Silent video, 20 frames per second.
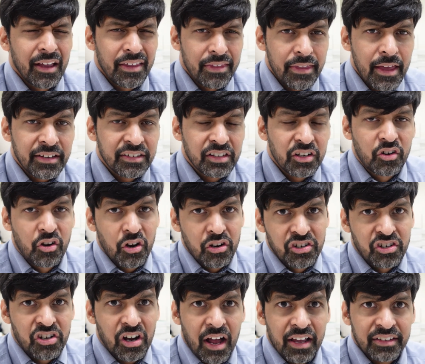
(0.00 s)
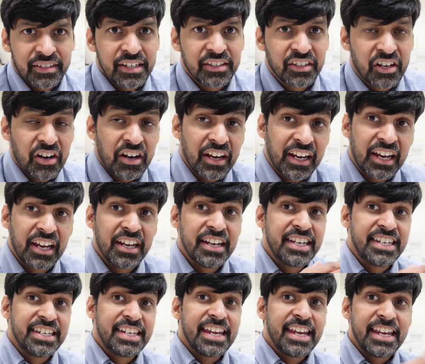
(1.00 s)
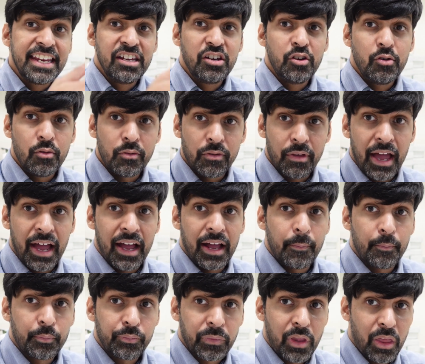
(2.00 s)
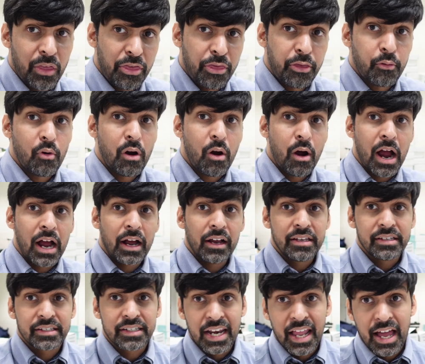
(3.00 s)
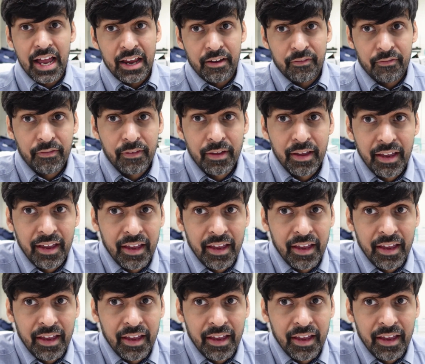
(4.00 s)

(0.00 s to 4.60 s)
there's a good chance he's going to continue that throughout his life.